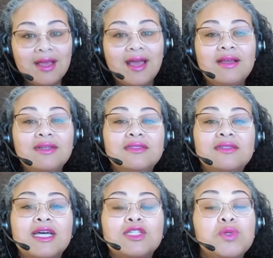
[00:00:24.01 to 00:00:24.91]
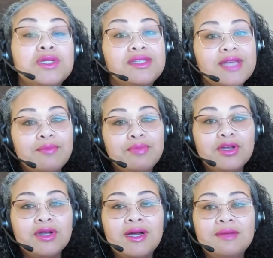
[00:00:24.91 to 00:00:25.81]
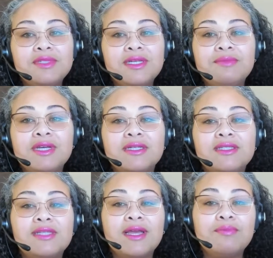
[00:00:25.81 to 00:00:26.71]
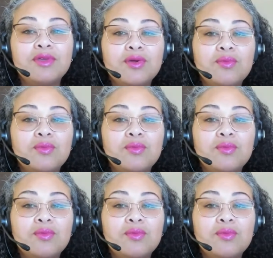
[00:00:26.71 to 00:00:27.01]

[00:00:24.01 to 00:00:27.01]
And that's where Zapier comes in because Zapier